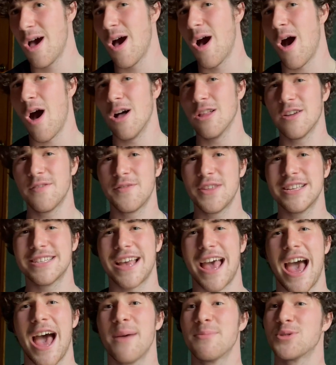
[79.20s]
All of these
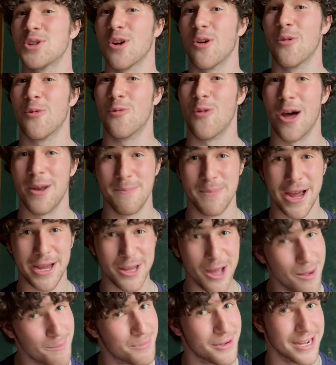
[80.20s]
apps are run by
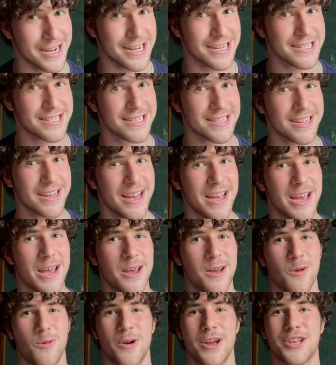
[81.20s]
companies,
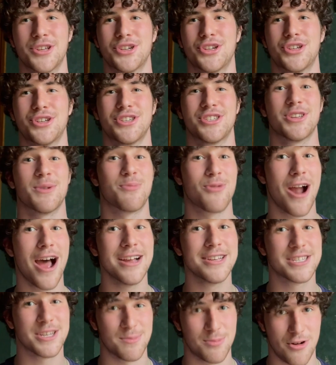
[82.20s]
which,
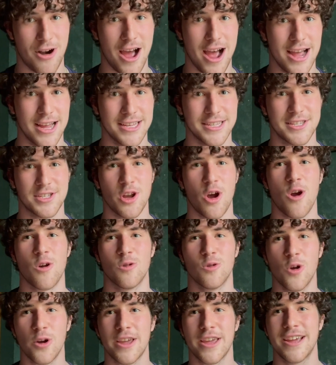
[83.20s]
surprise, surprise, are
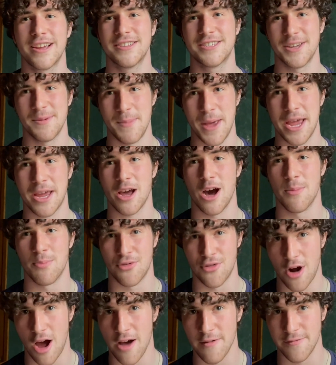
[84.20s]
looking to make a
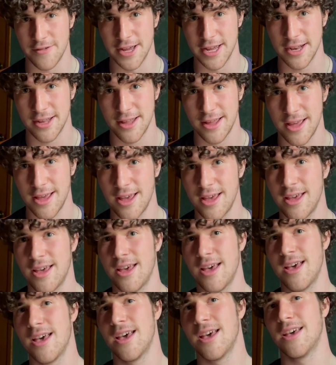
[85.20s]
profit.
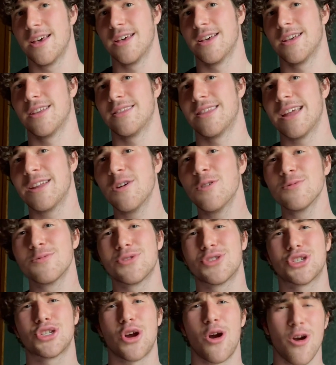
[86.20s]
They
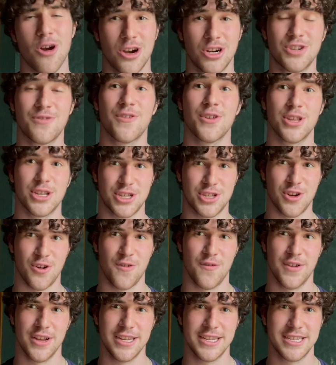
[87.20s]
don't charge for the
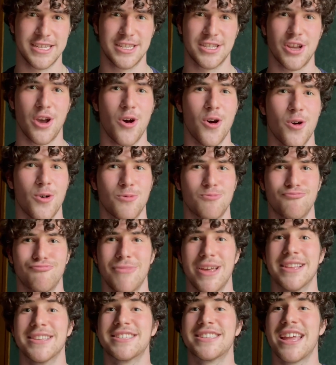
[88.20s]
service, so
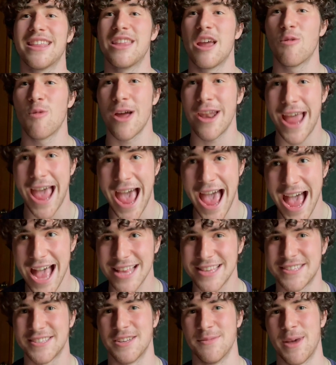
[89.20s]
instead they run
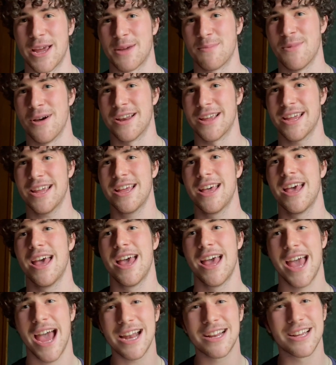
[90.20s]
ads to make money
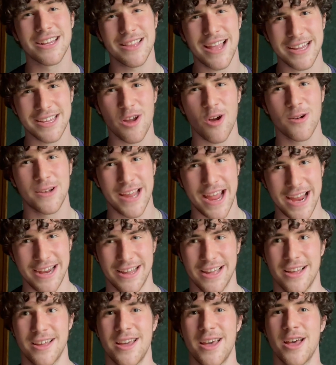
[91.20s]
and collect our
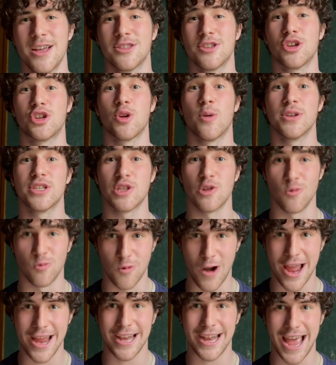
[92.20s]
data to show us the
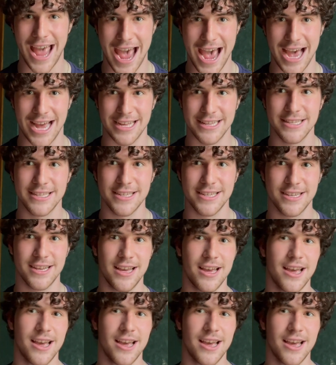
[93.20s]
right ads.